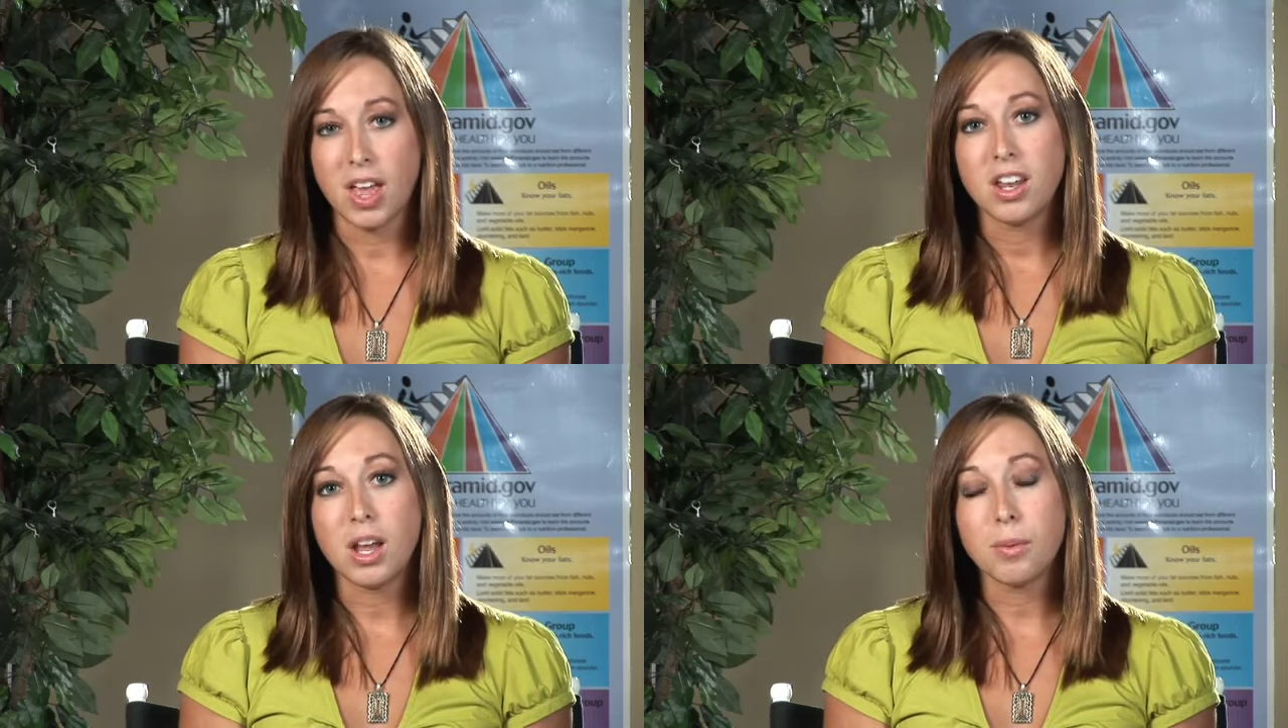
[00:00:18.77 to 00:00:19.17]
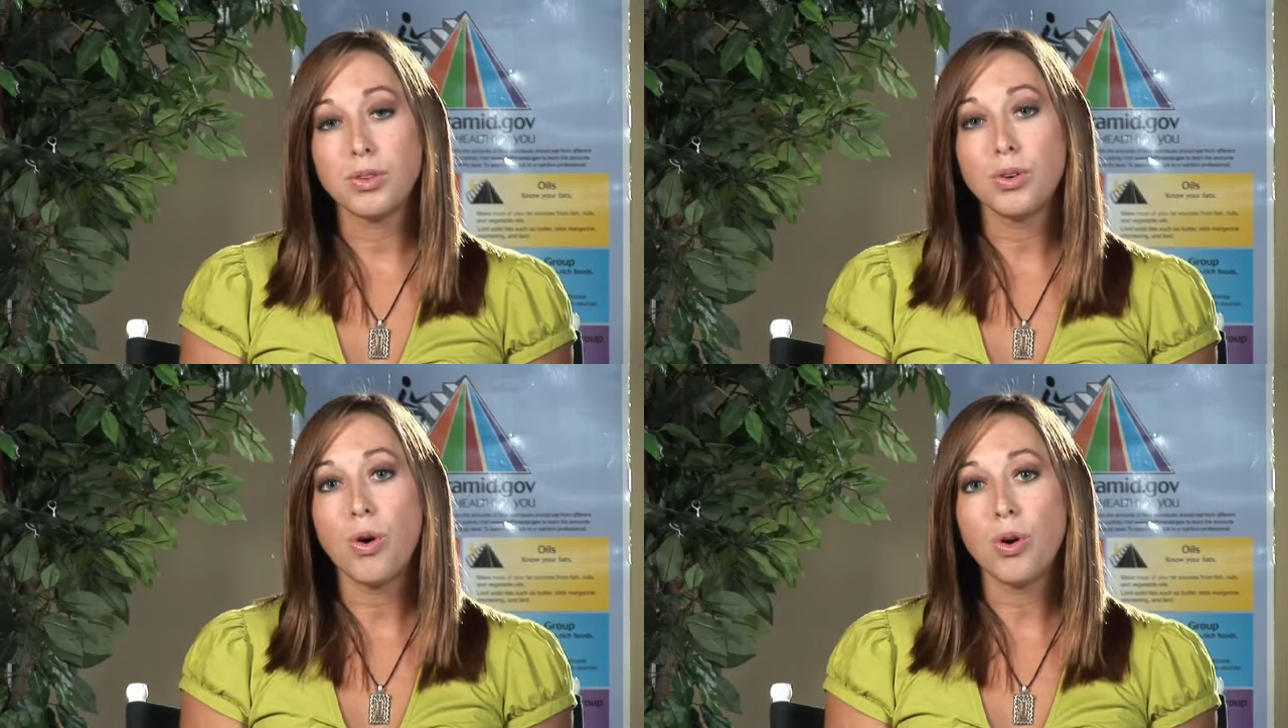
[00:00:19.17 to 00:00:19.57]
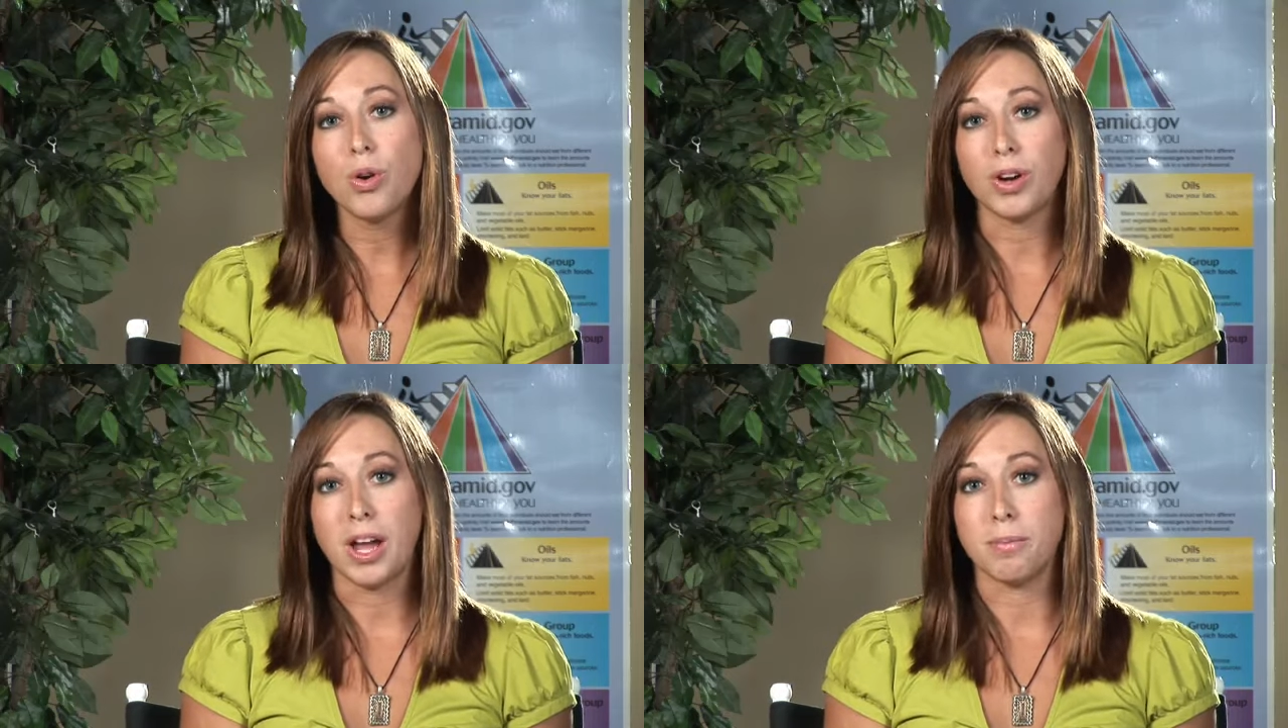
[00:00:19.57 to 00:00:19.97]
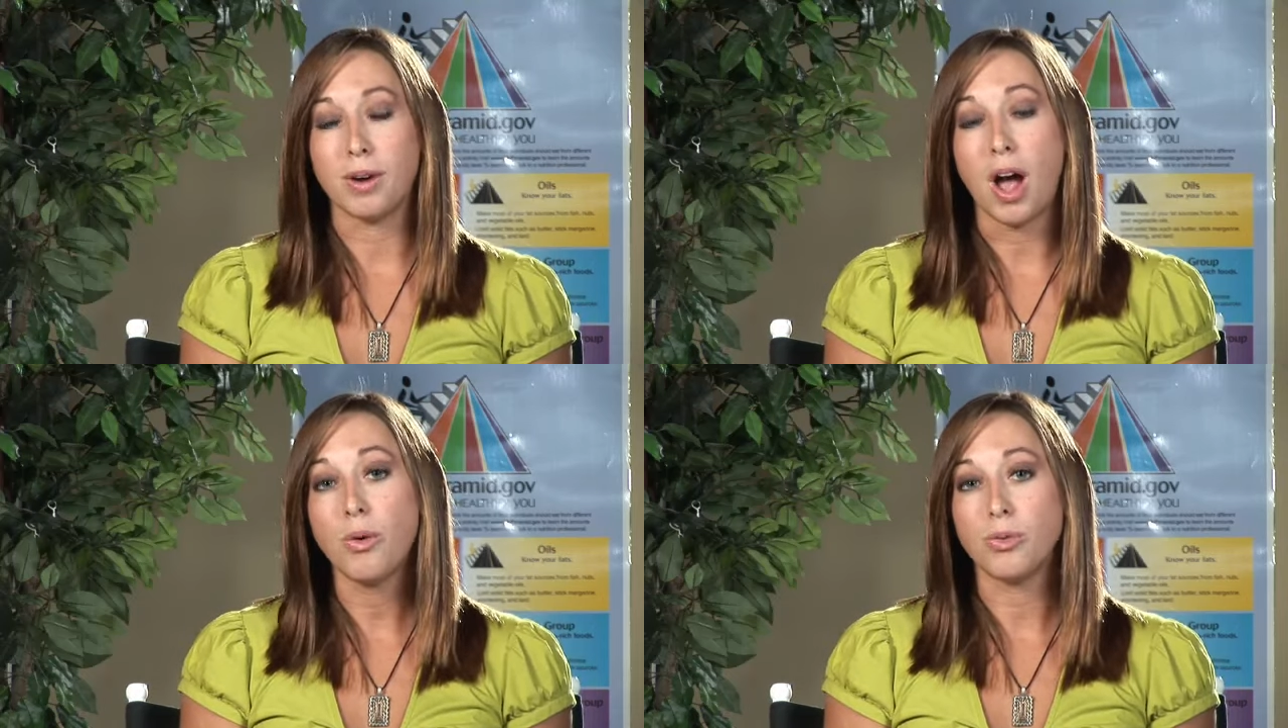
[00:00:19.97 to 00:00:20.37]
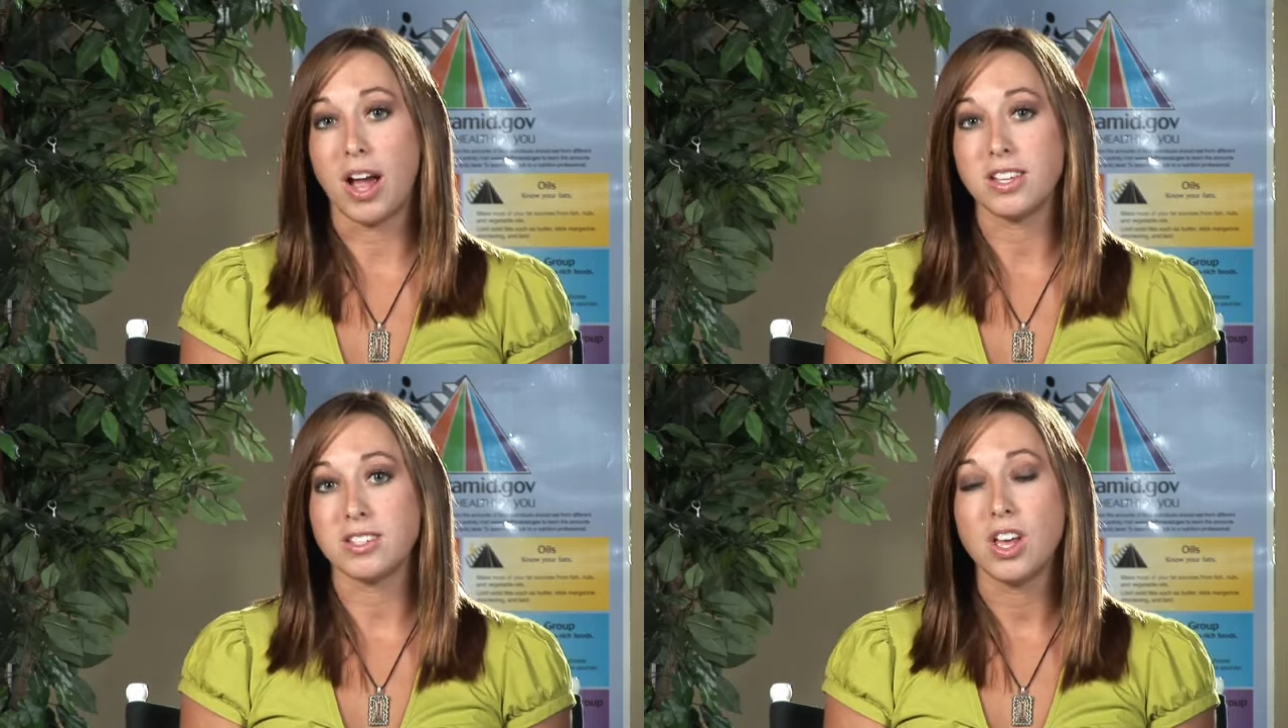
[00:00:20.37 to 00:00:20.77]
Now, with your whole grain brown
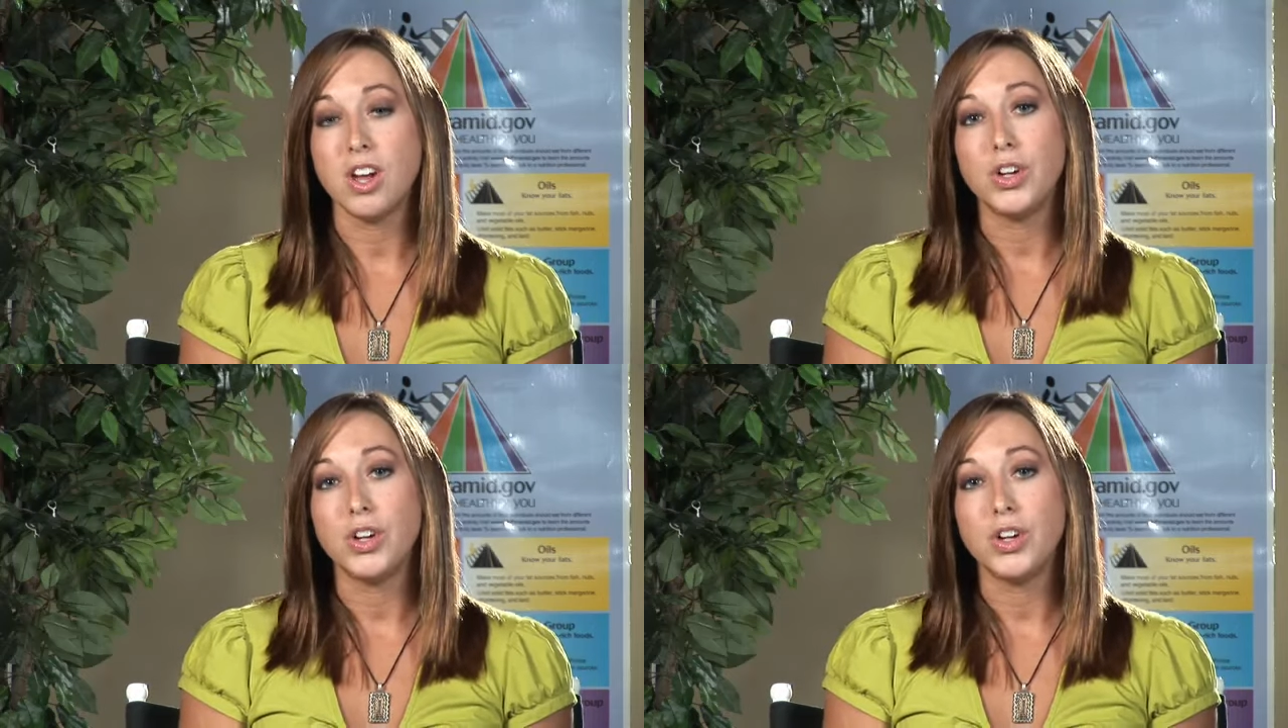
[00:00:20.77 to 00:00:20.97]
rice,